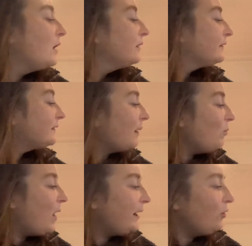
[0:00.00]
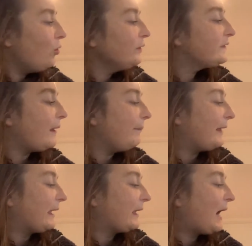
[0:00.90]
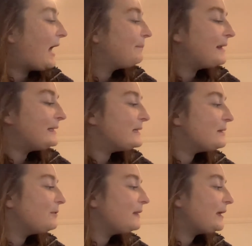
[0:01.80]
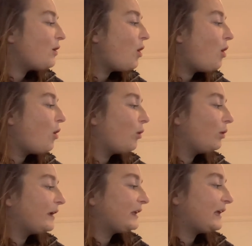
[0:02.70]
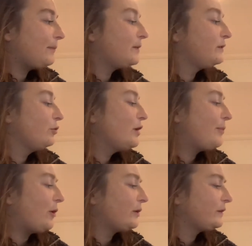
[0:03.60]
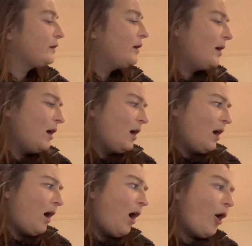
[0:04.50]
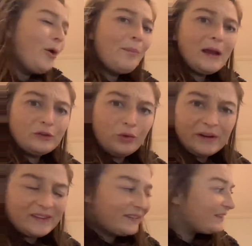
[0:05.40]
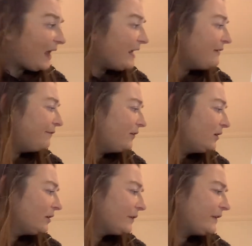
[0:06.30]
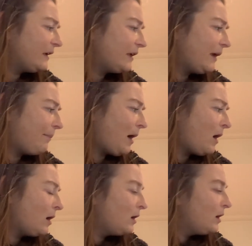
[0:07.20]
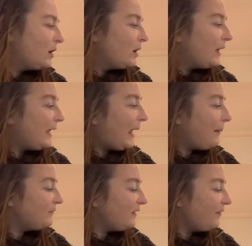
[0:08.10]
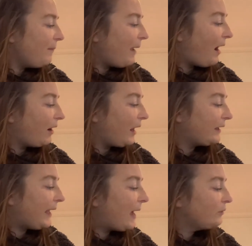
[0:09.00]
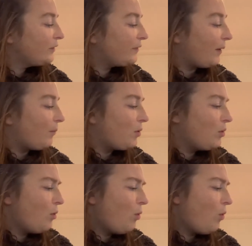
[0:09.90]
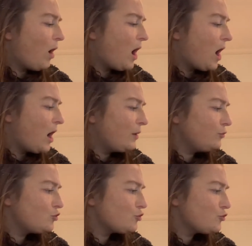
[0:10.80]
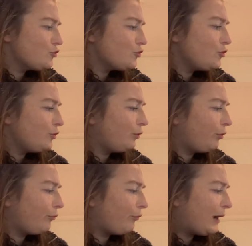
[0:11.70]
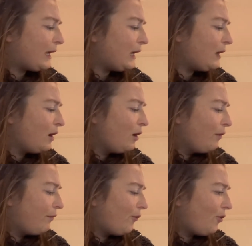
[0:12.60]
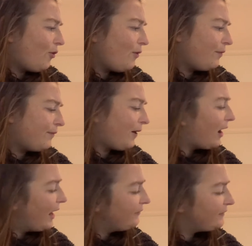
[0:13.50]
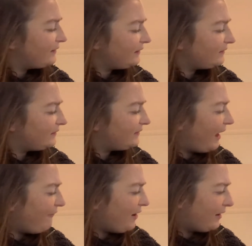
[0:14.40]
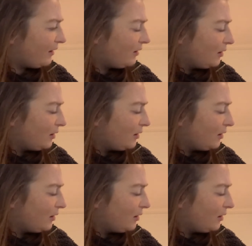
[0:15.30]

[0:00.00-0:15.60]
Someone or something had been nibbling a hole in Kipper's toy box. I hope my toys are safe, said Kipper. He emptied them out and counted them. One, two, three, four, five, six, seven.